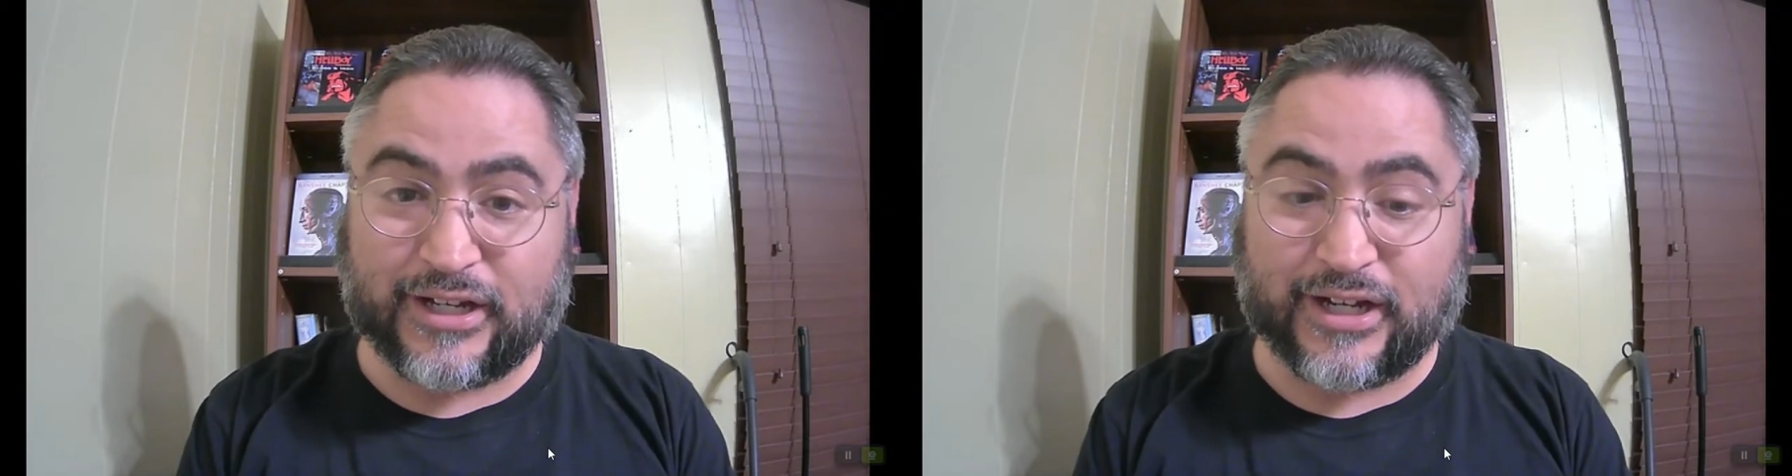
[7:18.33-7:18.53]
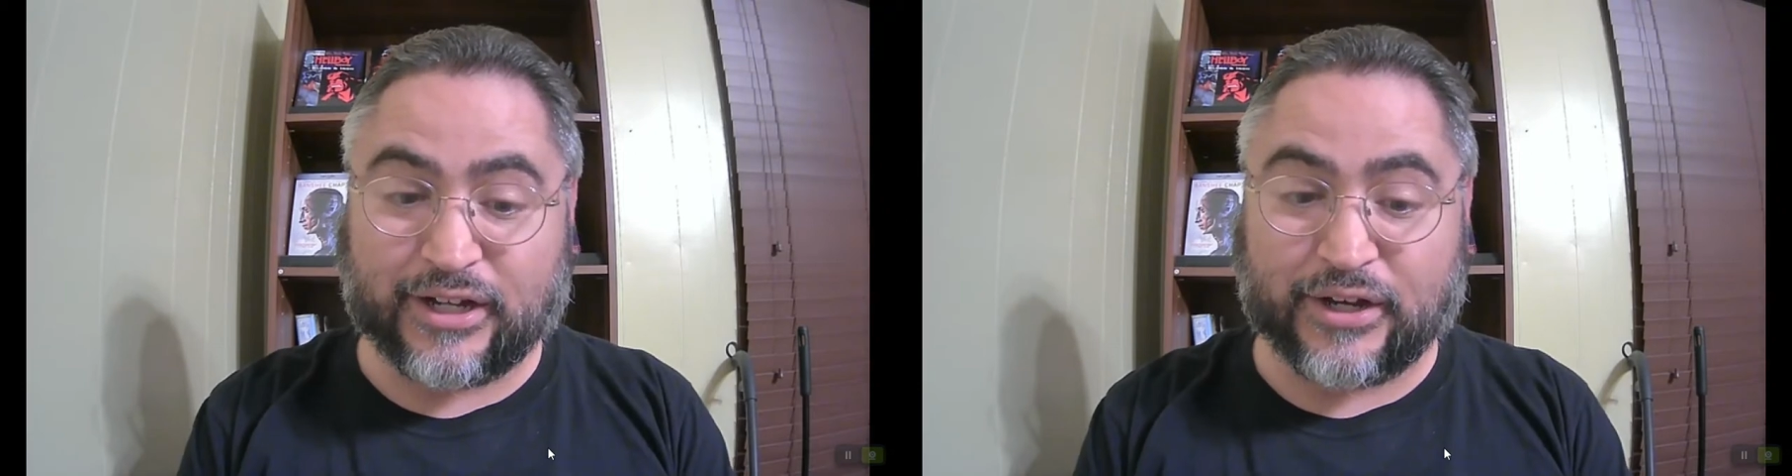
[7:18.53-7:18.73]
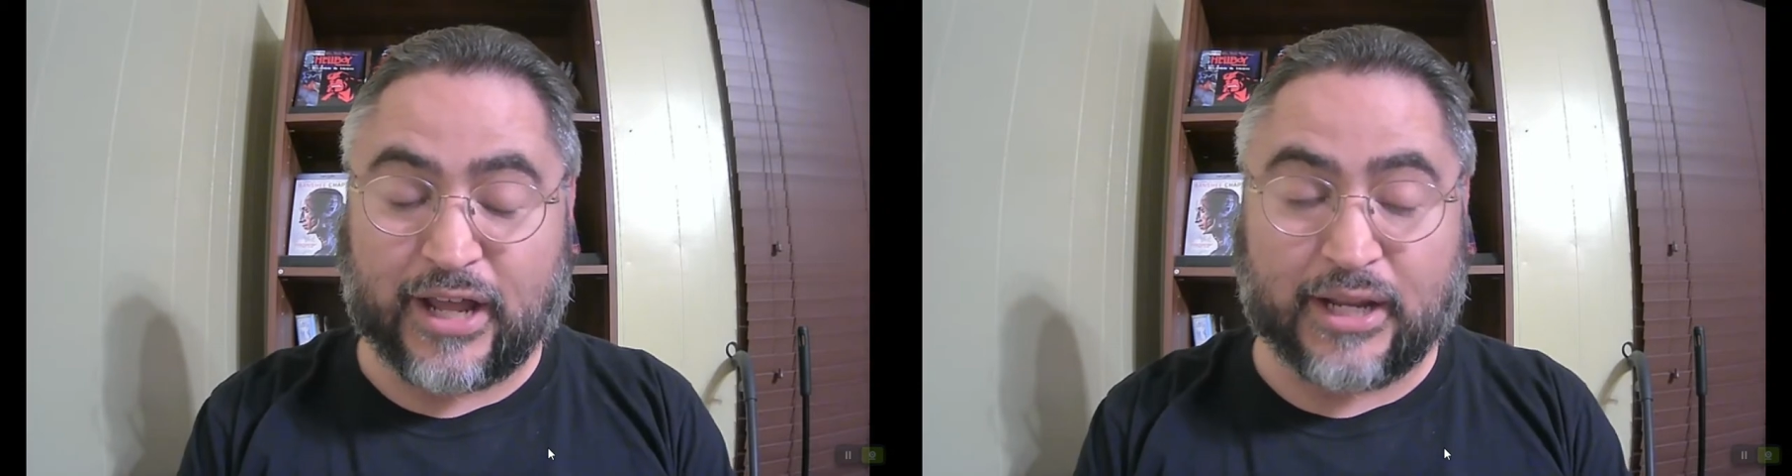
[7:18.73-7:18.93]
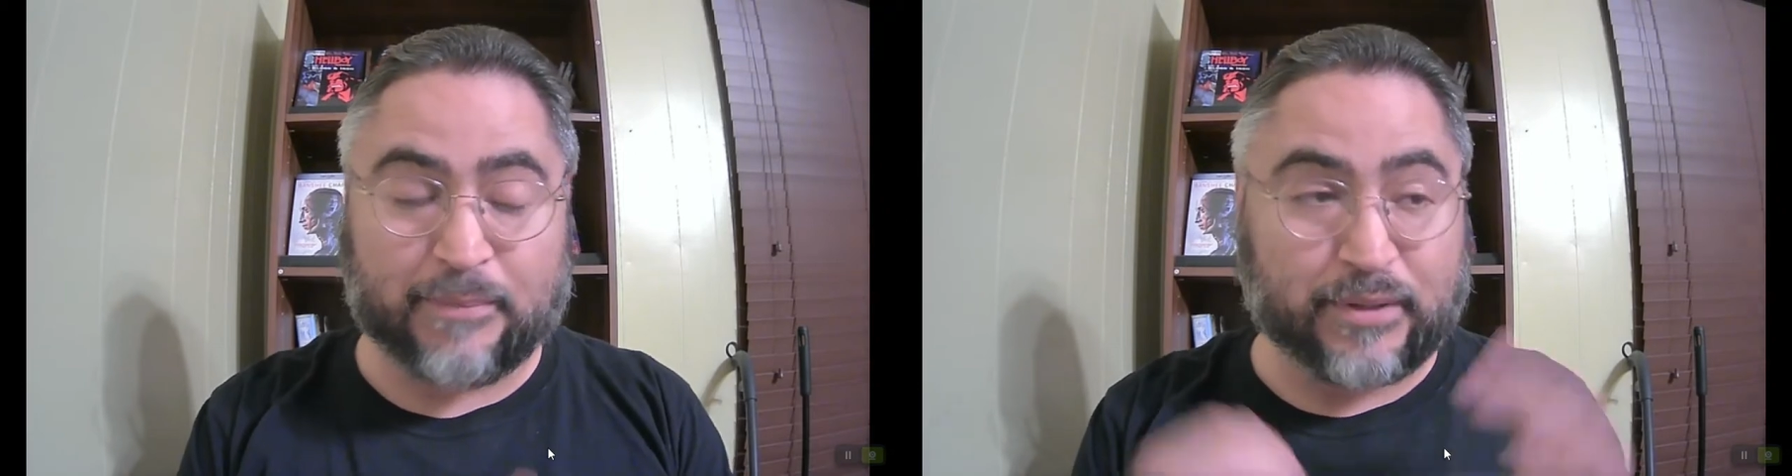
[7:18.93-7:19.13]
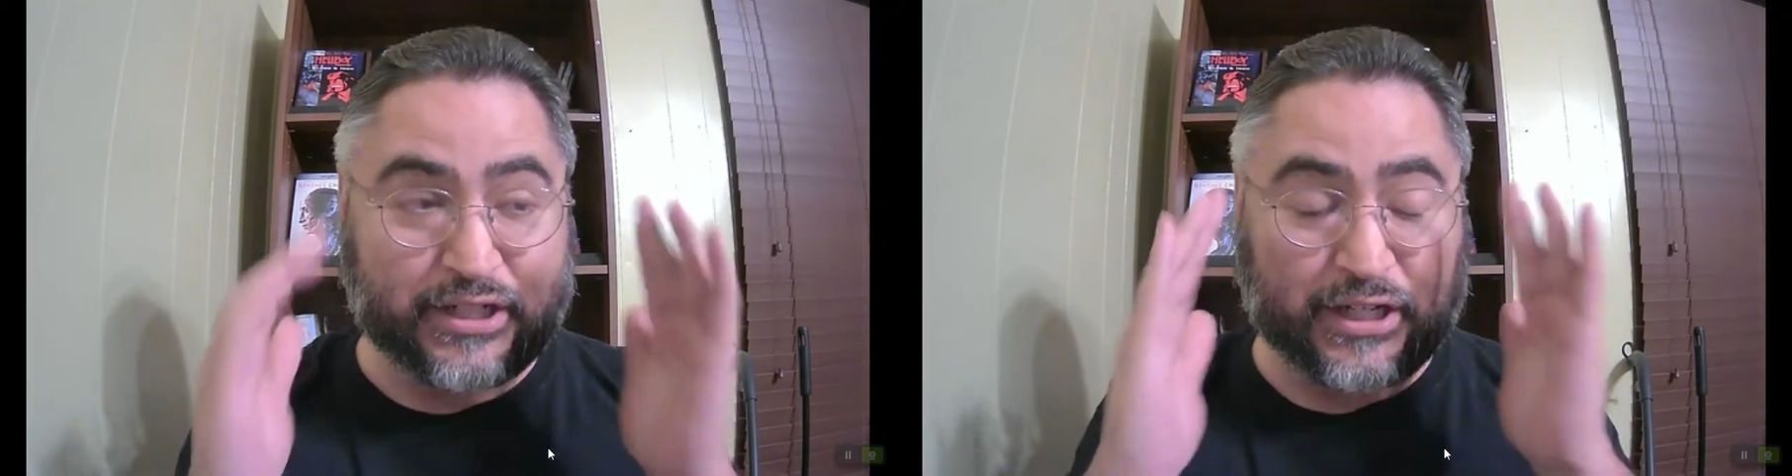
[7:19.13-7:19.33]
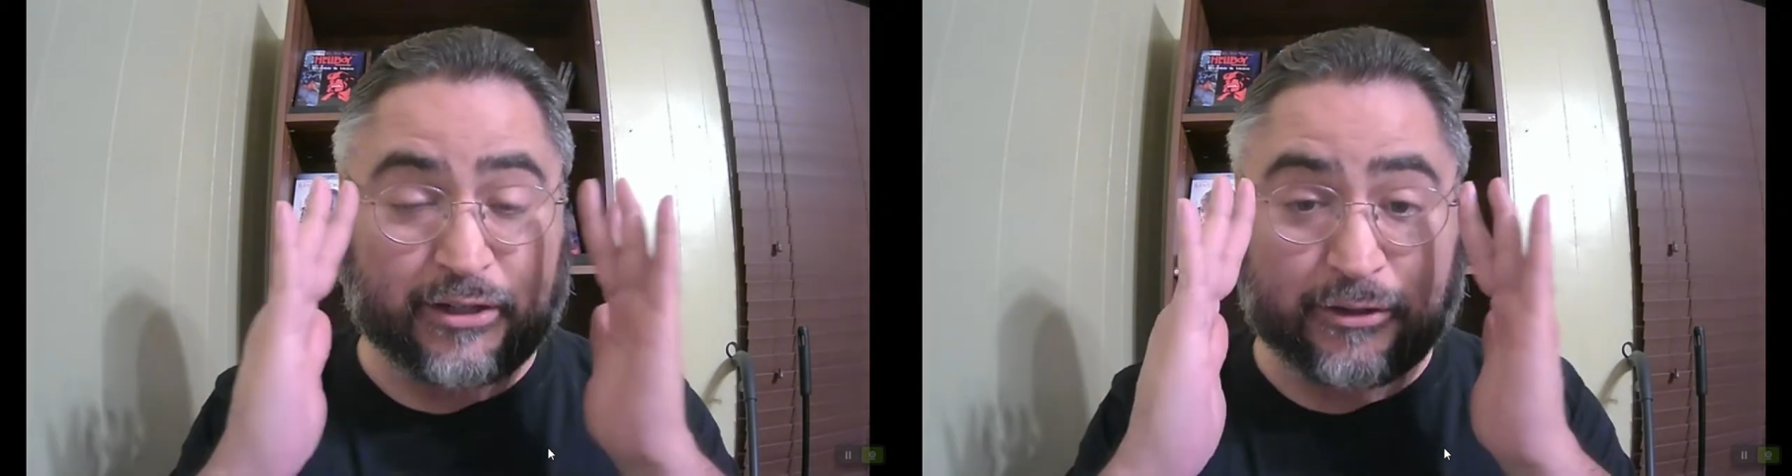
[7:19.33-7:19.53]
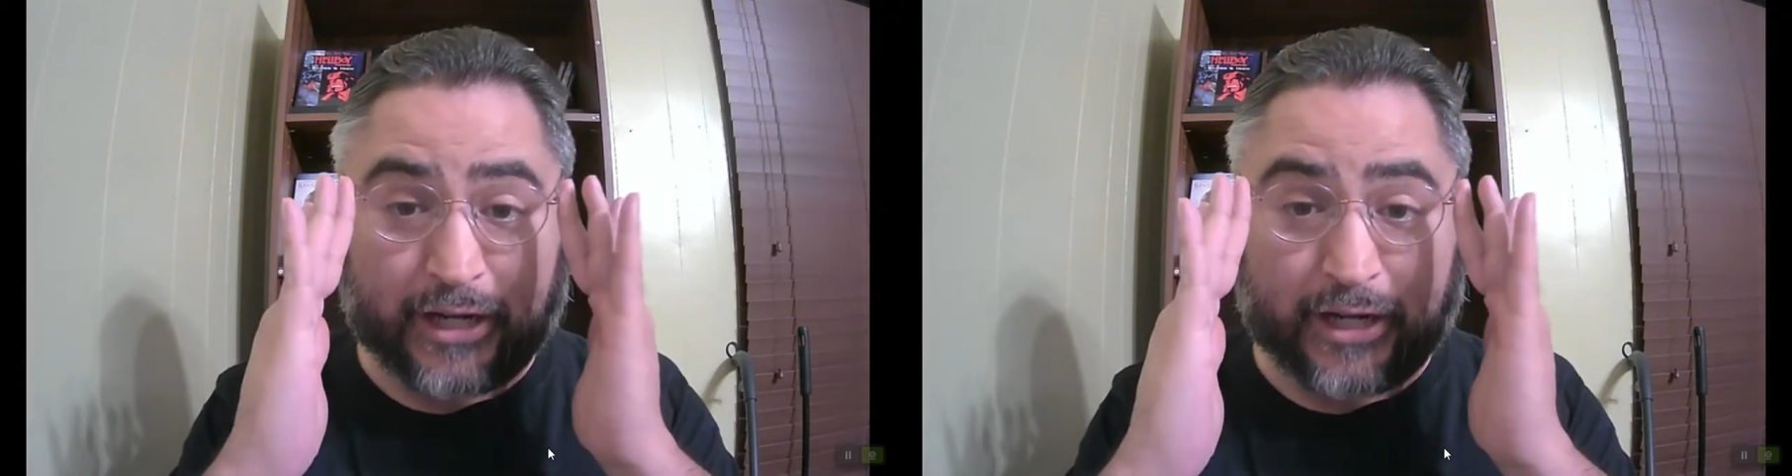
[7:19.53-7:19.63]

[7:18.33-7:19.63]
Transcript: on any particular